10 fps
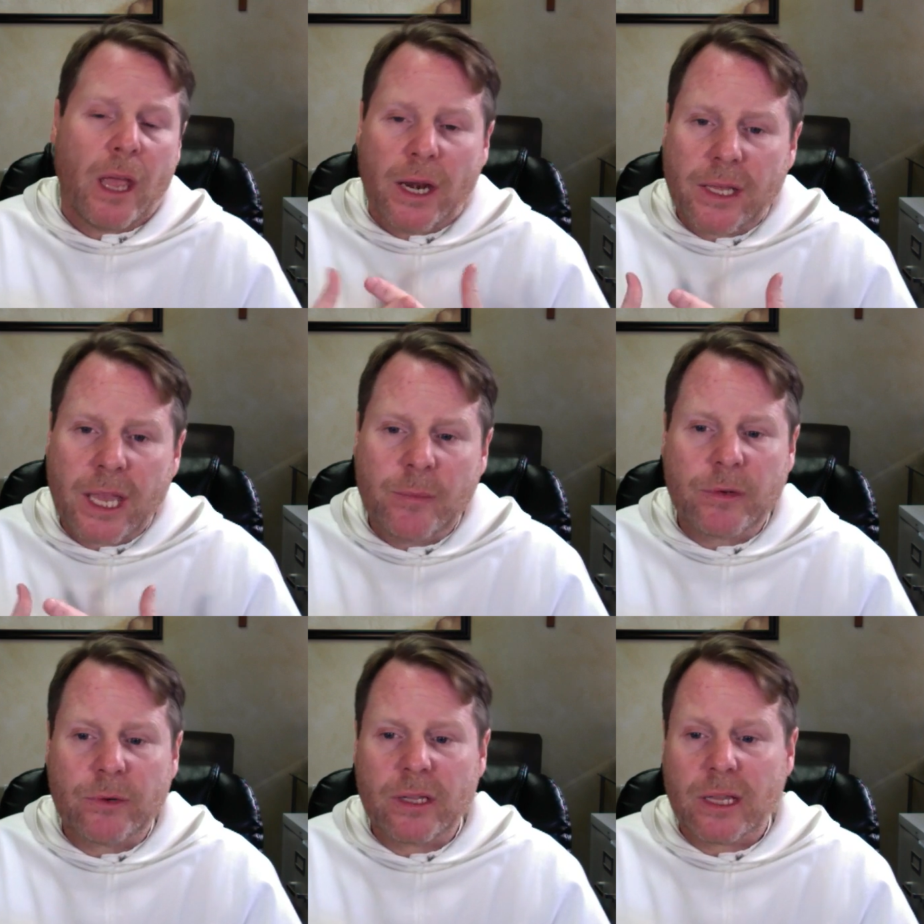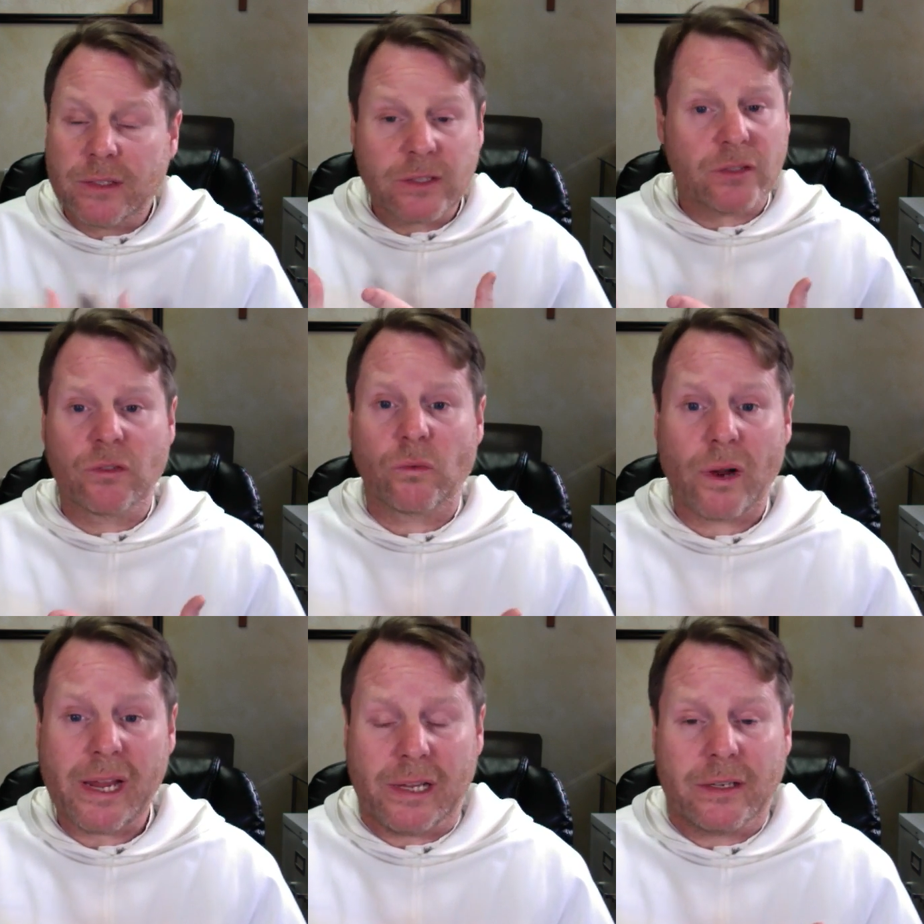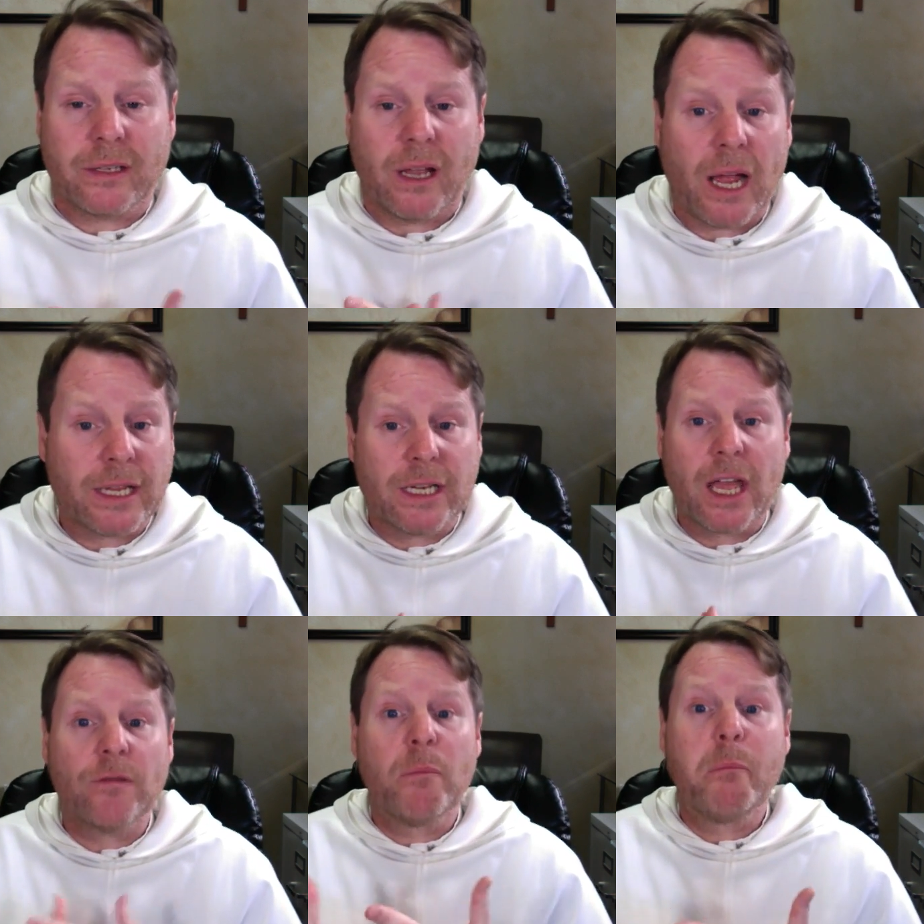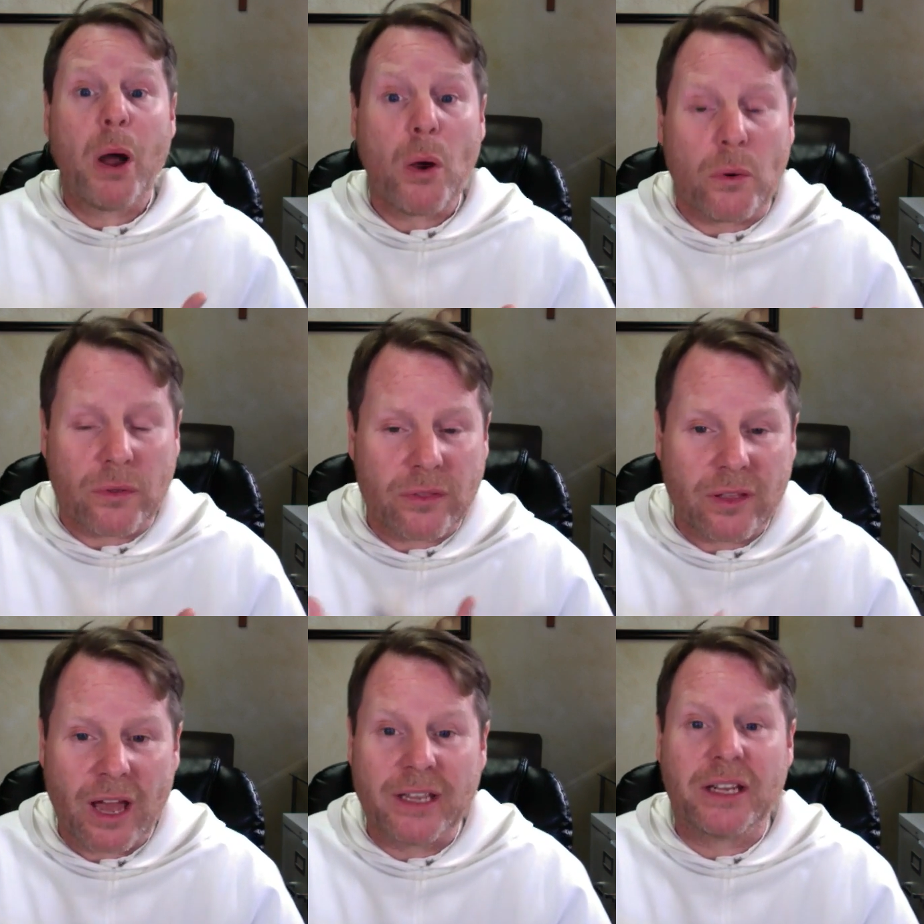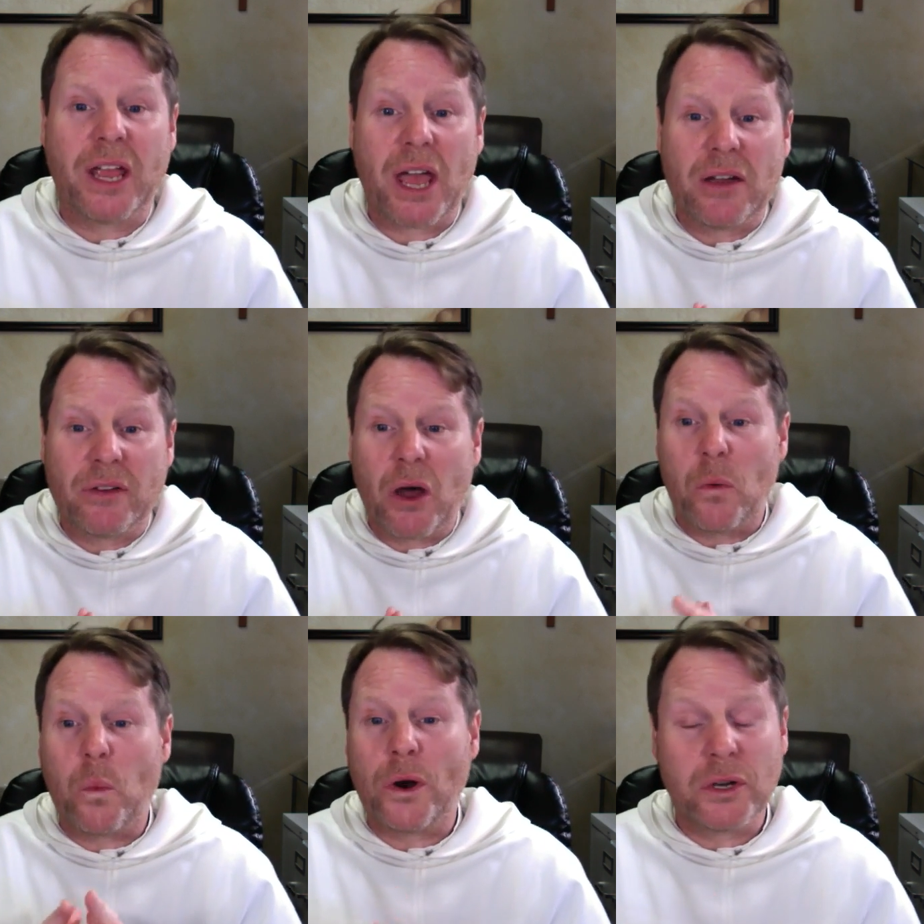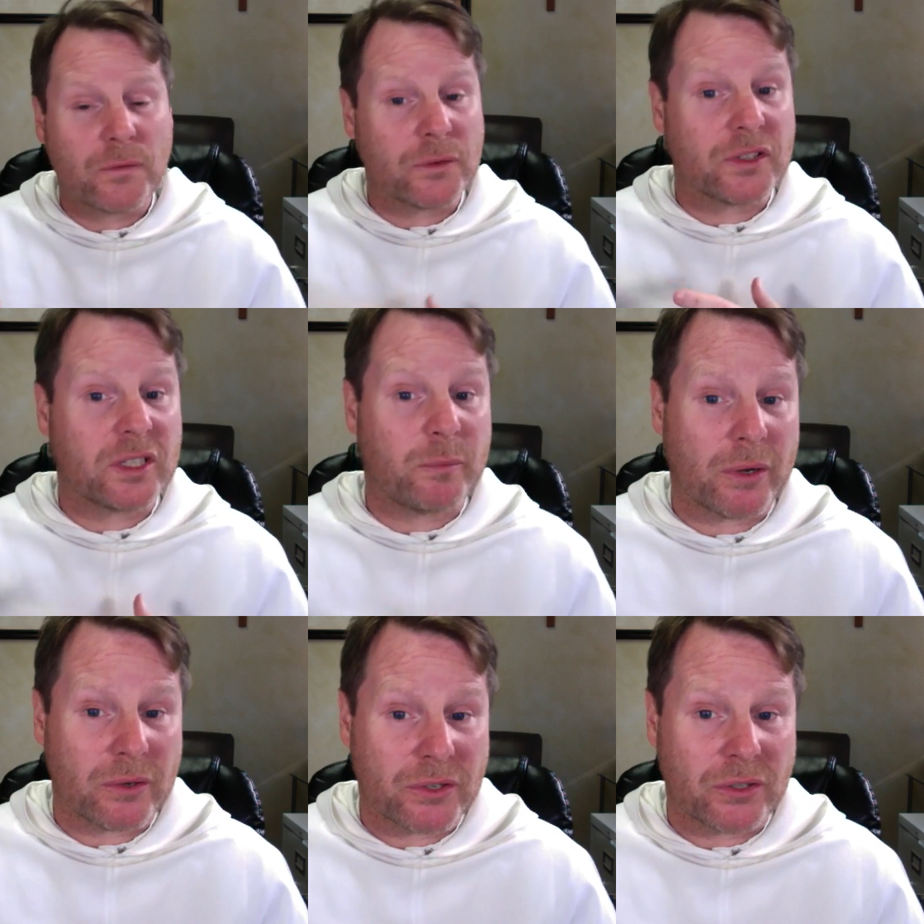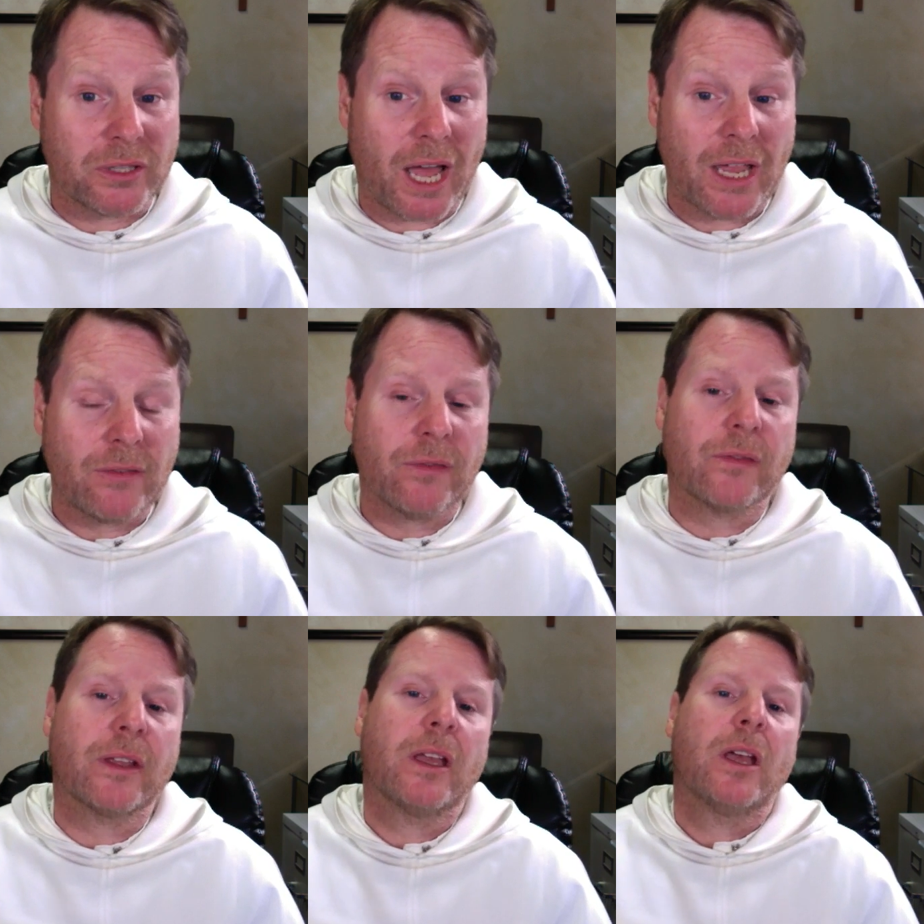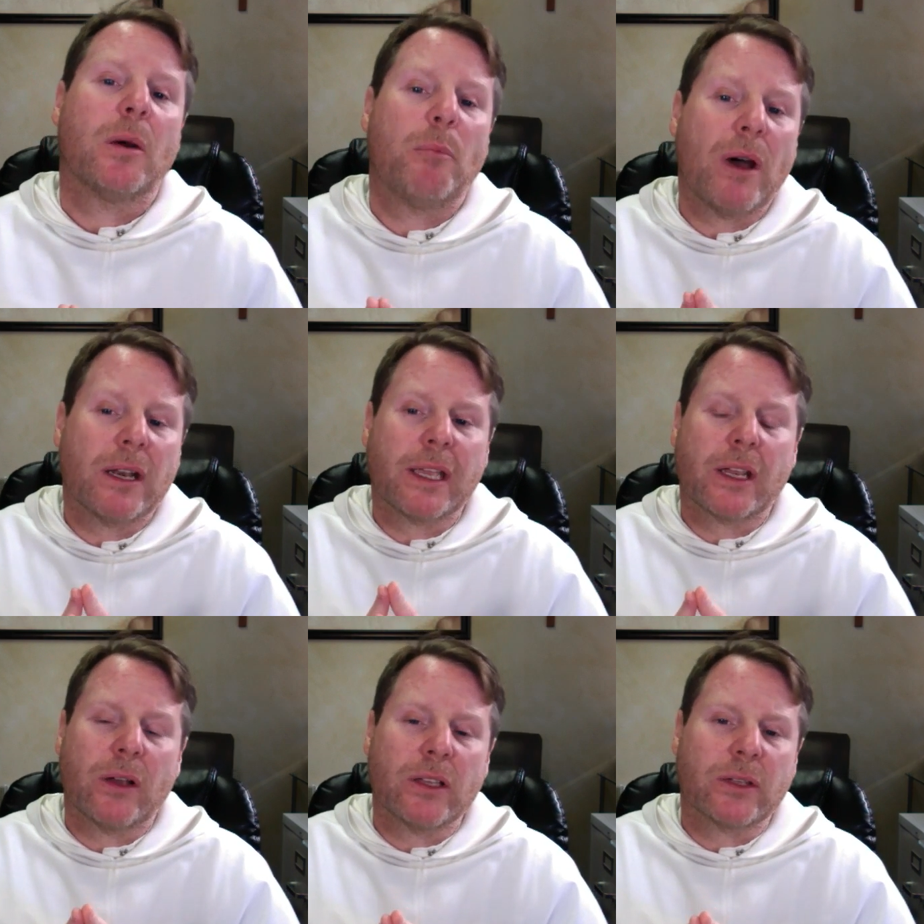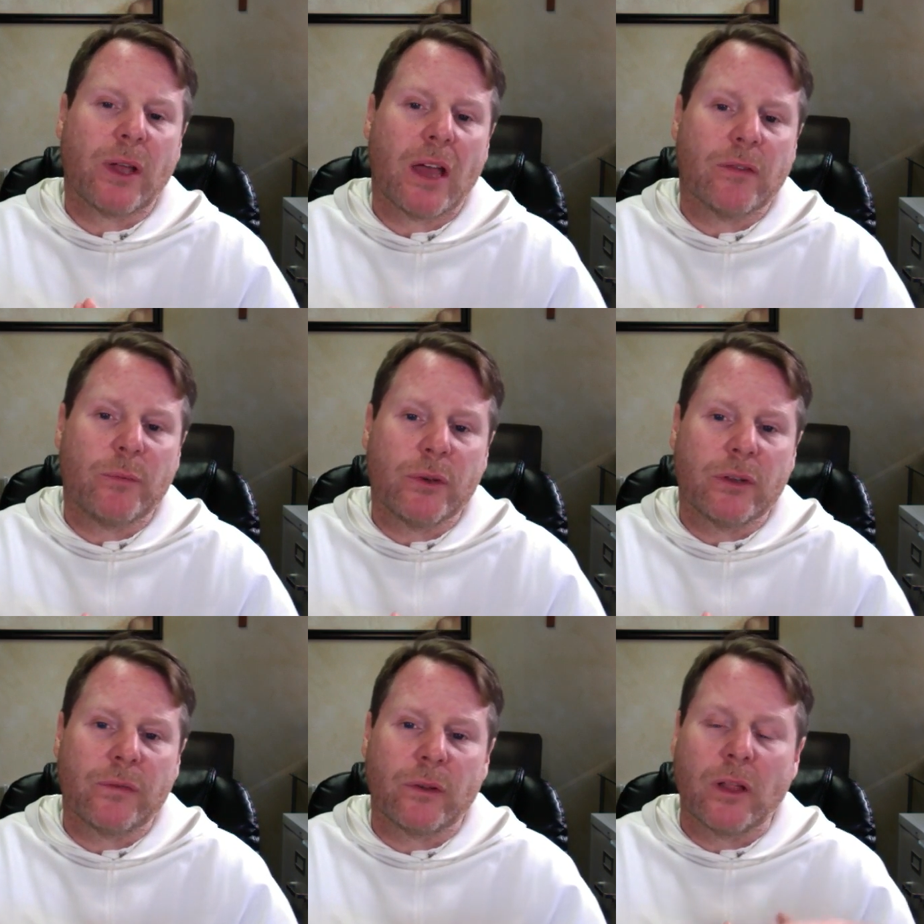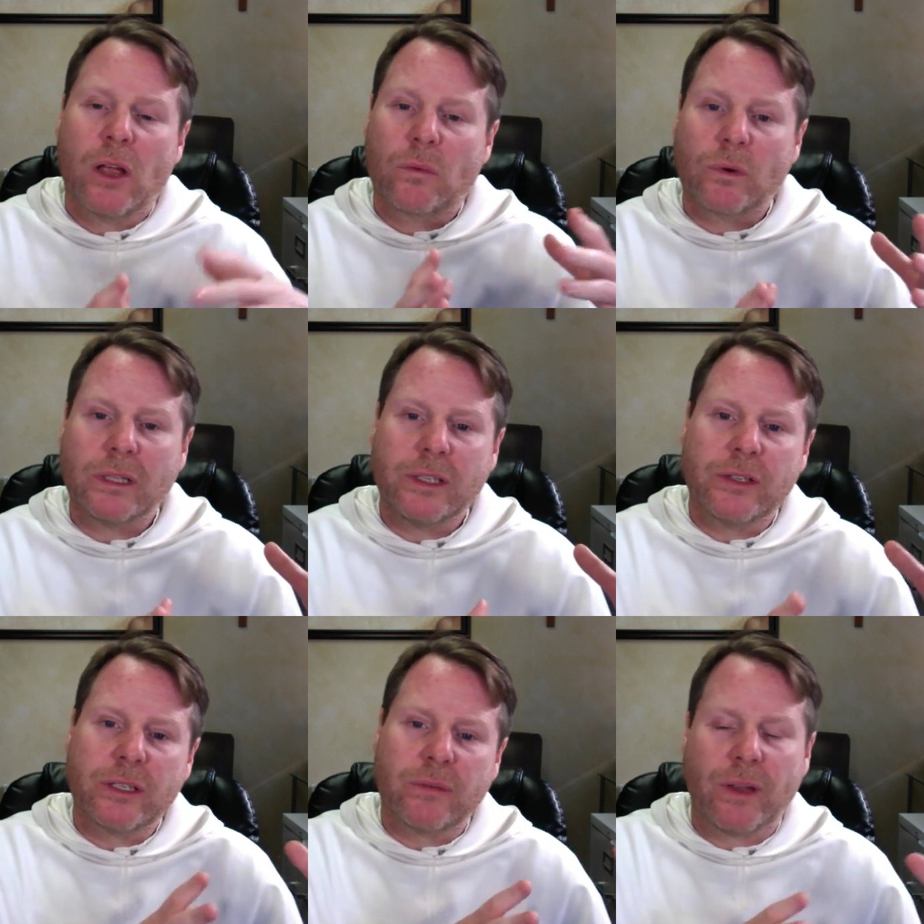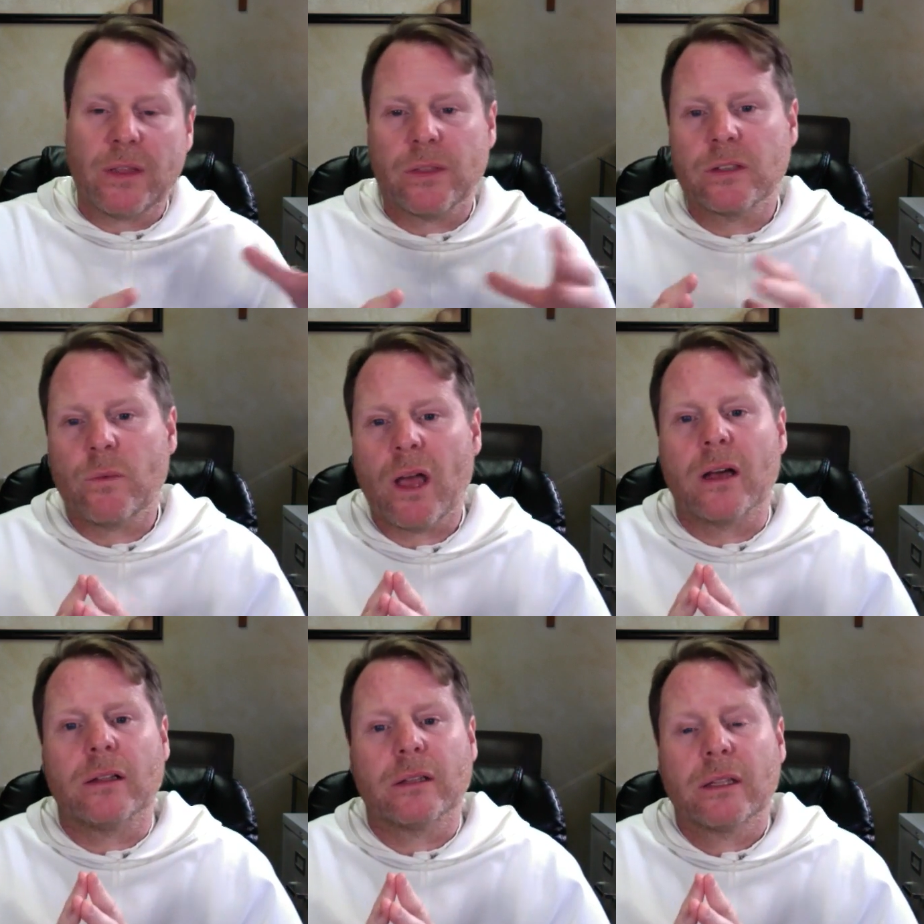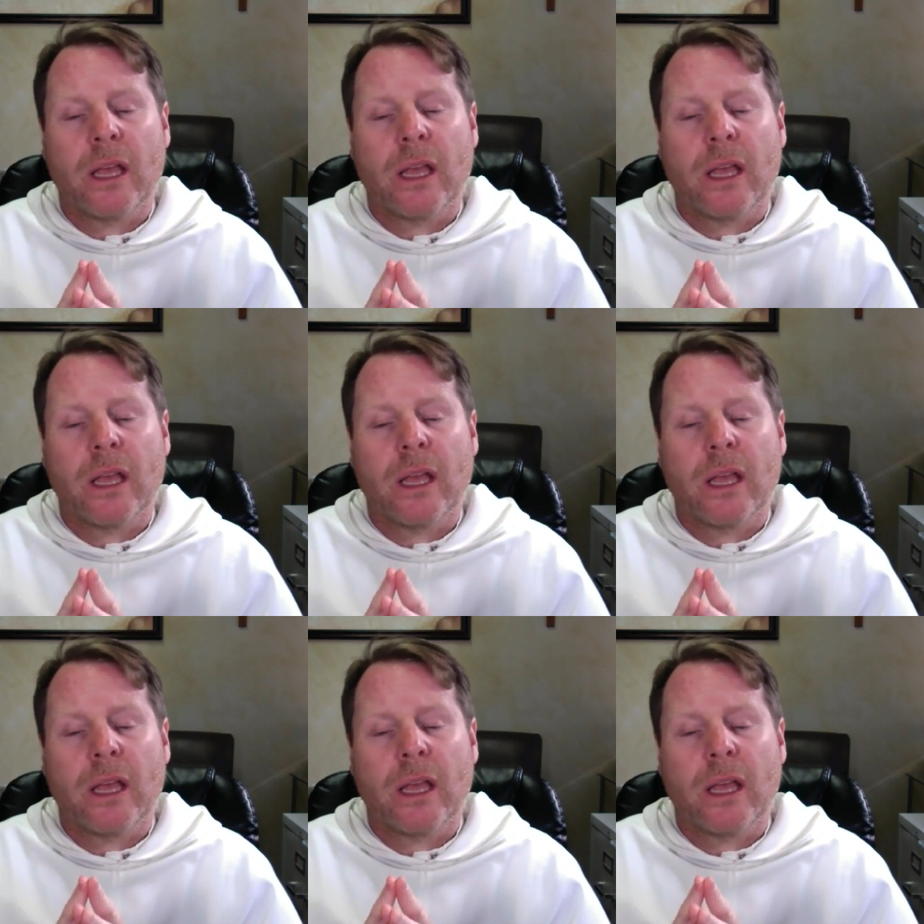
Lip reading: And I came to realize this is great. I can have both. I can have a wonderful spiritual life, but I can also have a beautiful religious faith as well.